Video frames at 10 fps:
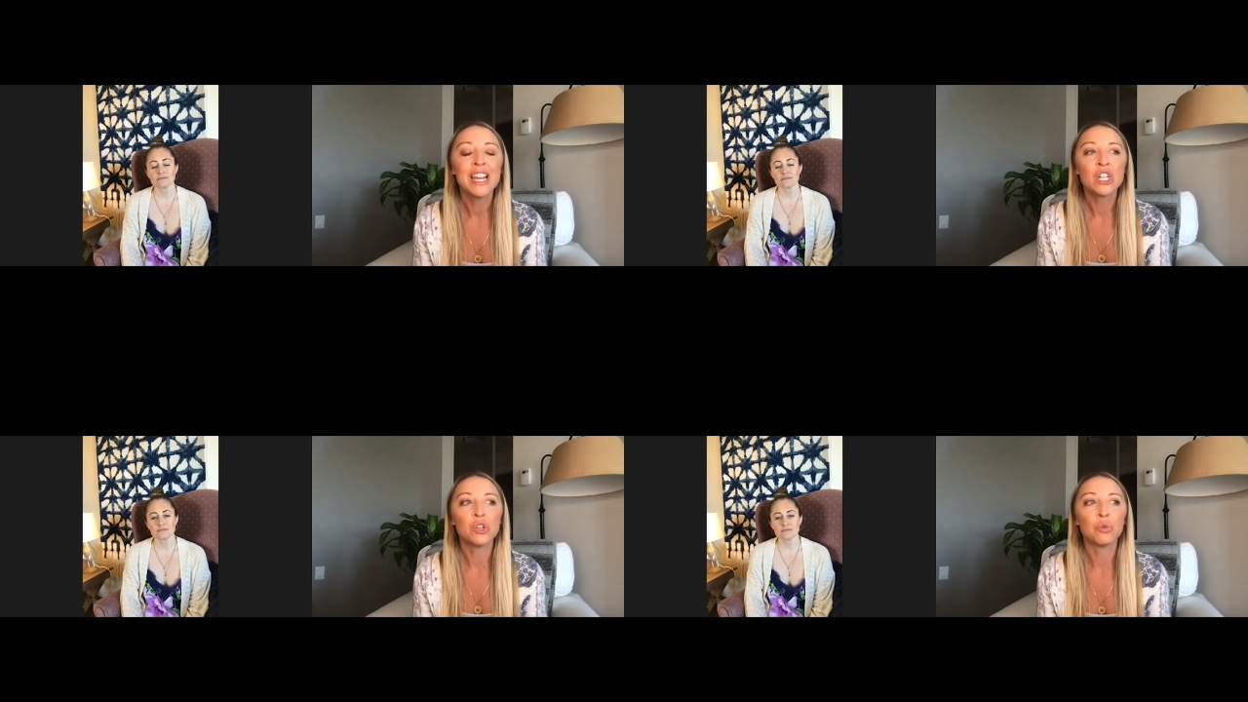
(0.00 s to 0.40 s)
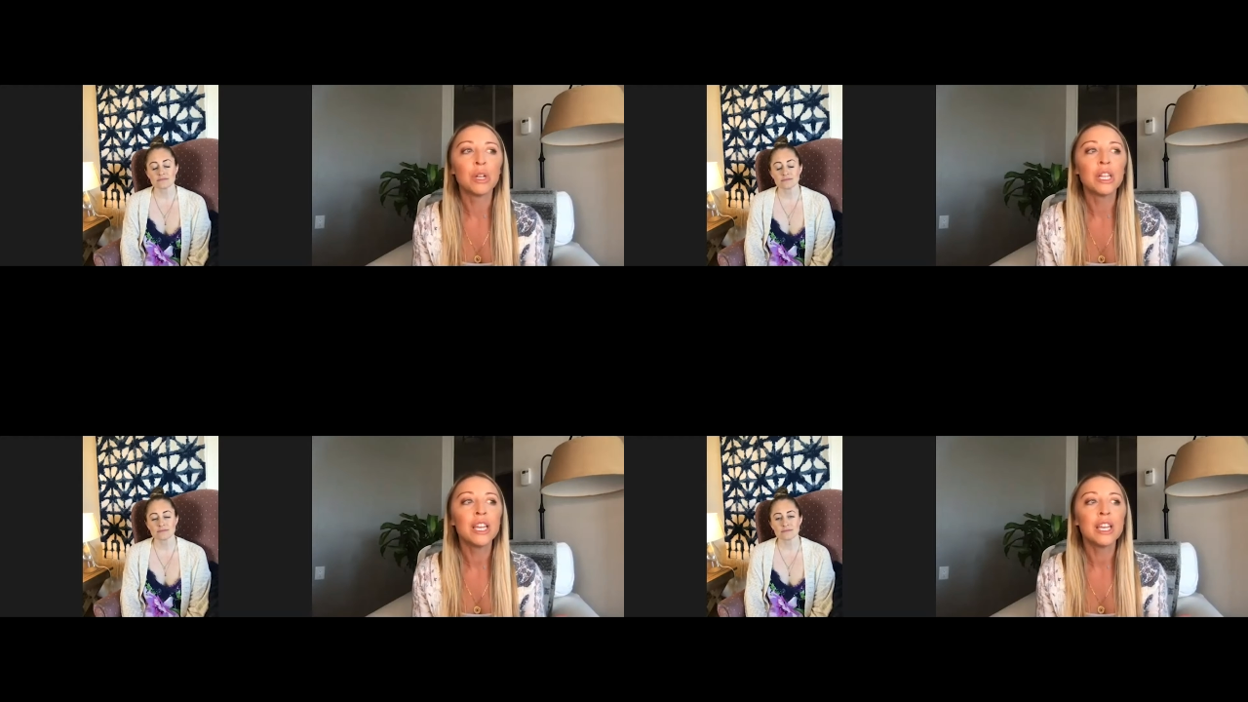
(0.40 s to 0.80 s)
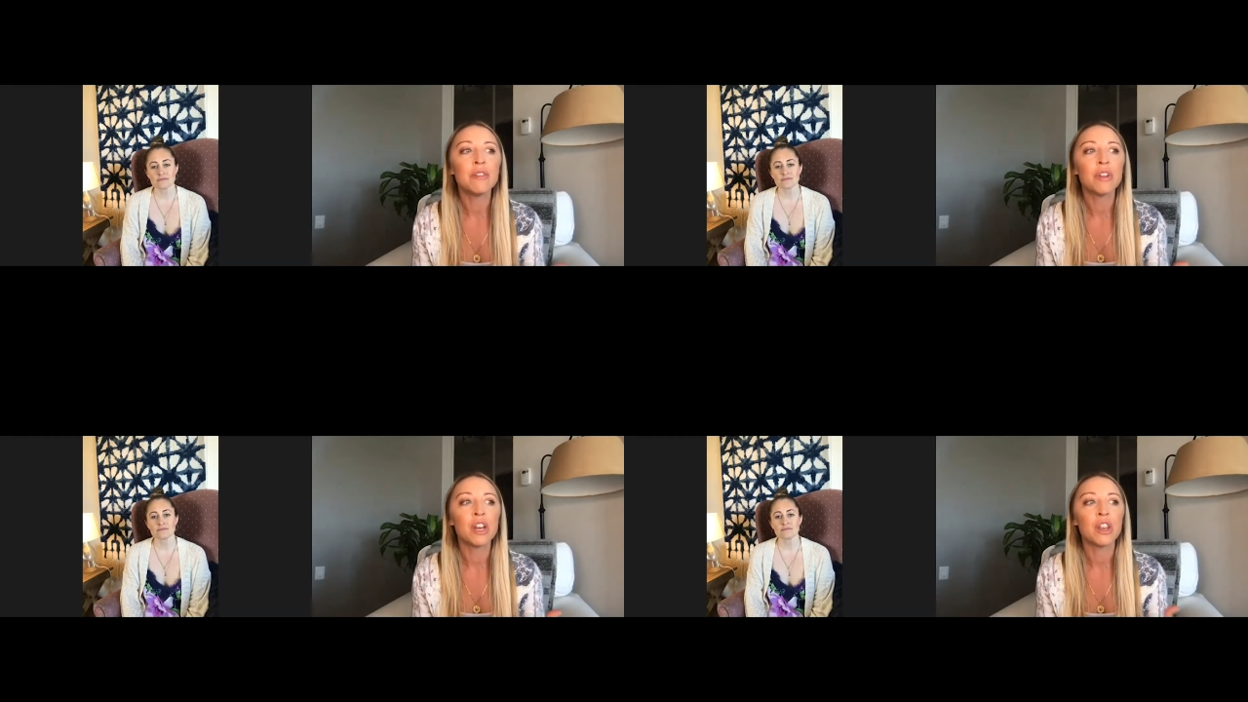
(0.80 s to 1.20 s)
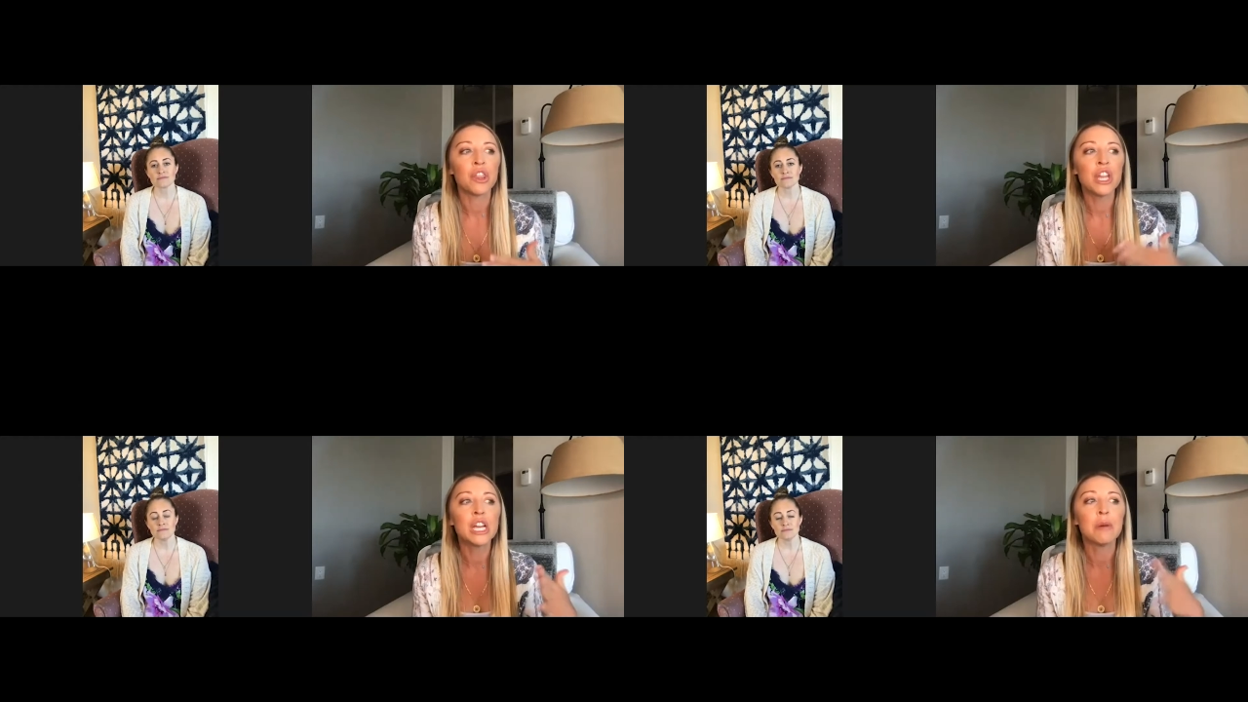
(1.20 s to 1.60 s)
to really even
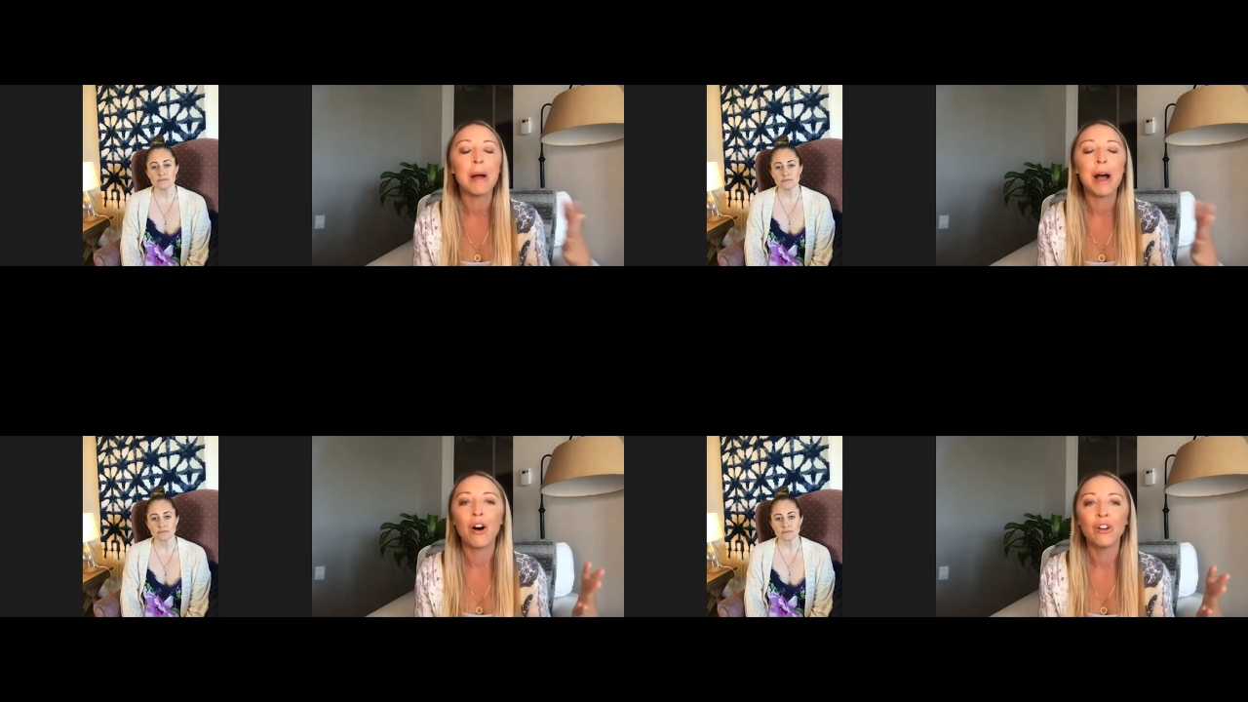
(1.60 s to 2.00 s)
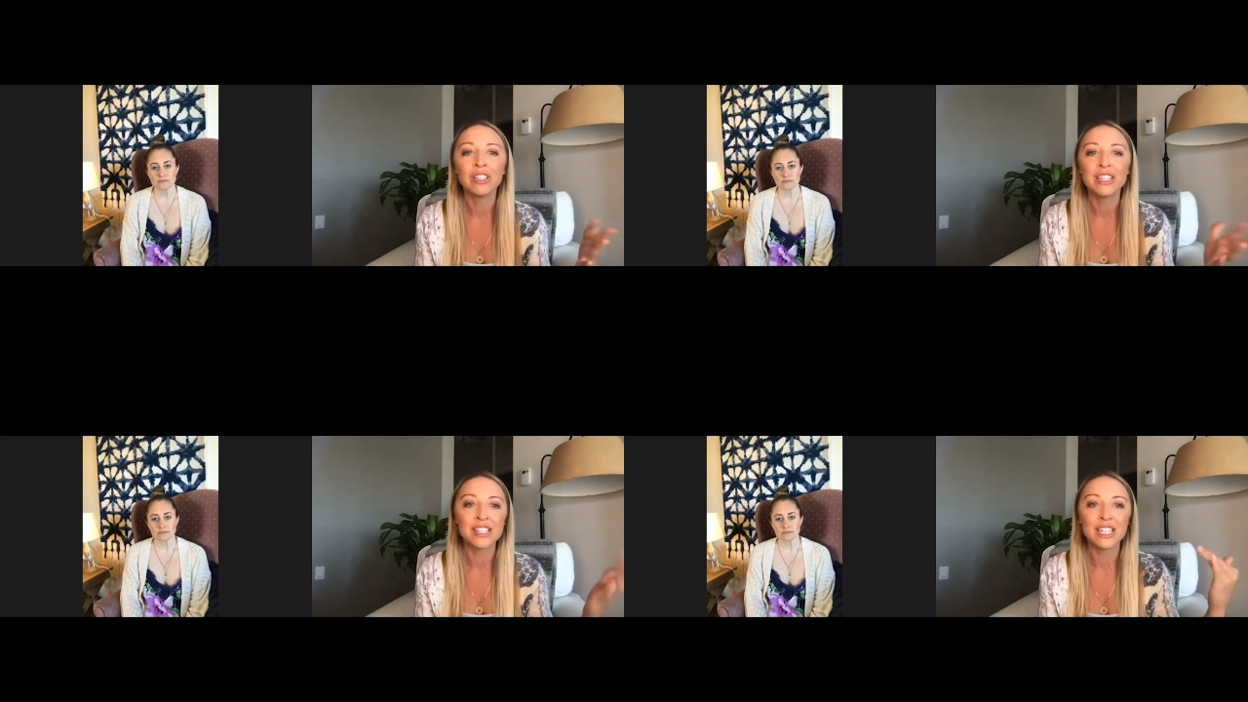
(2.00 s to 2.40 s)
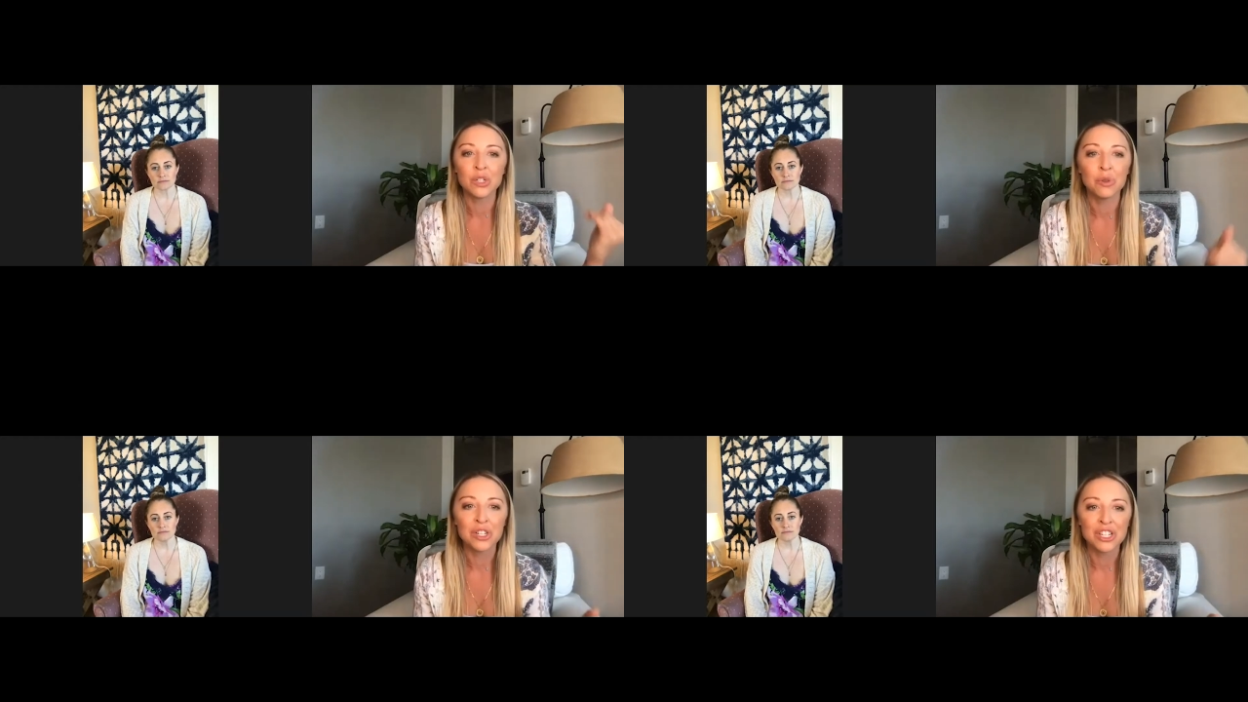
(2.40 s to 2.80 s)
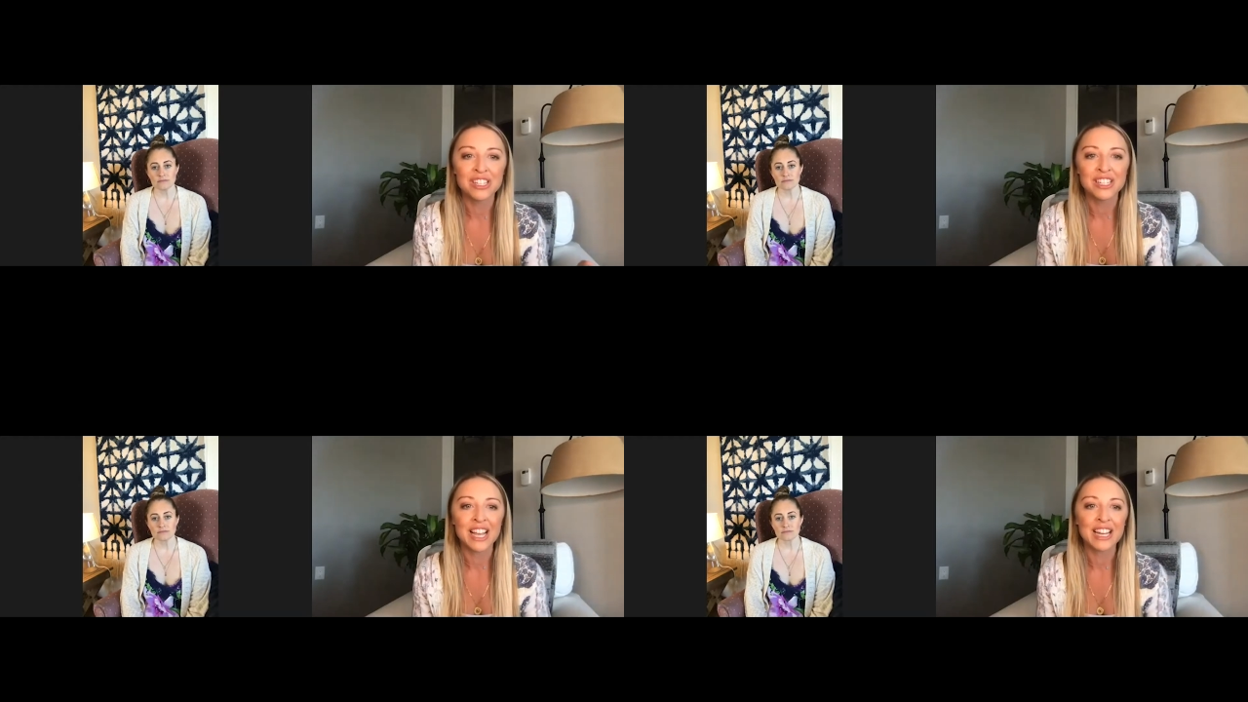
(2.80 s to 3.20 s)
think about listening to what
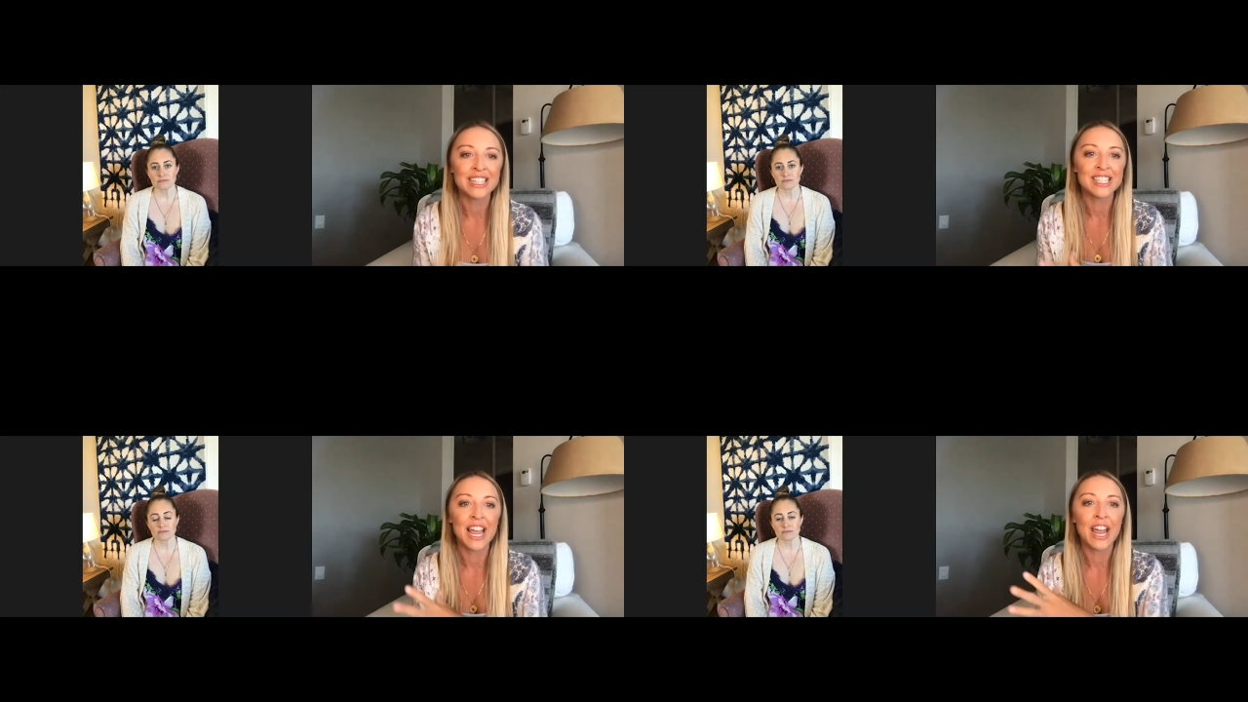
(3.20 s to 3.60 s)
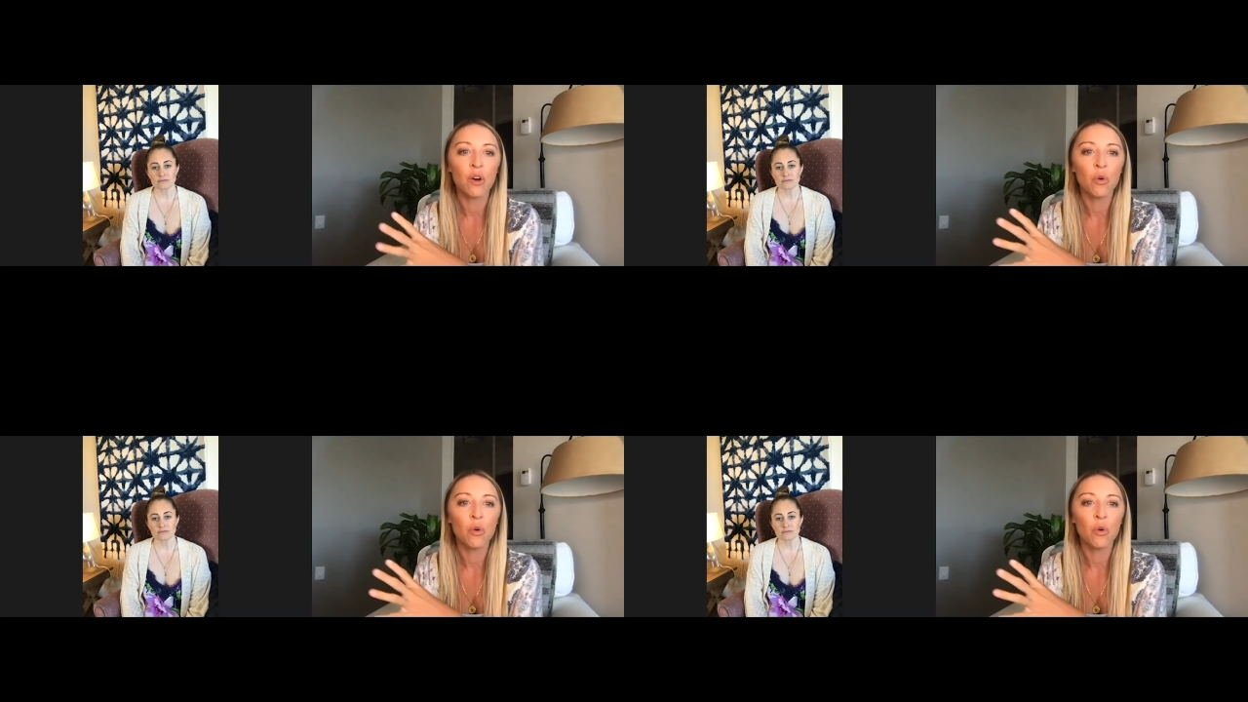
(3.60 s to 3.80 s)
Jesus had to say,